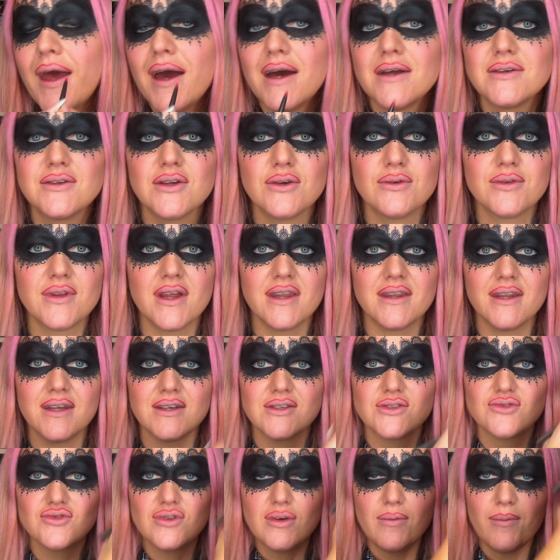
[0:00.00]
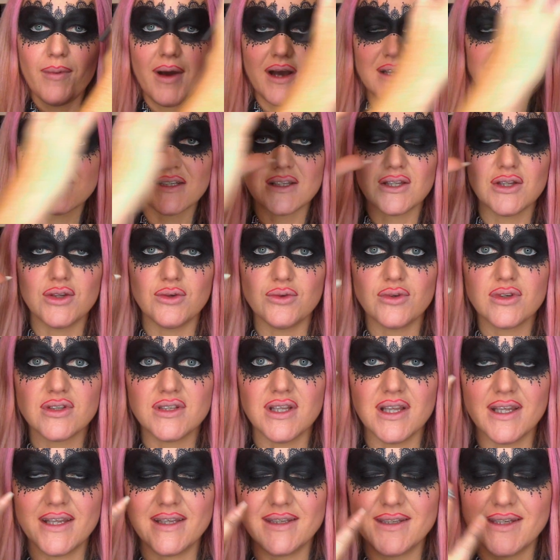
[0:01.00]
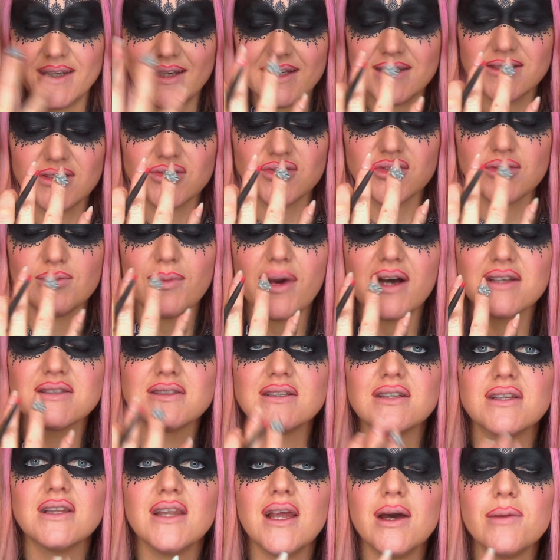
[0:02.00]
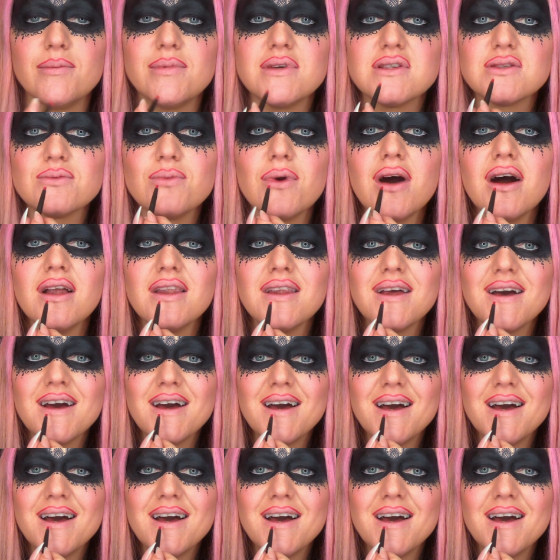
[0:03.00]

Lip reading: I do think this dramatic look needs a dramatic lip as well.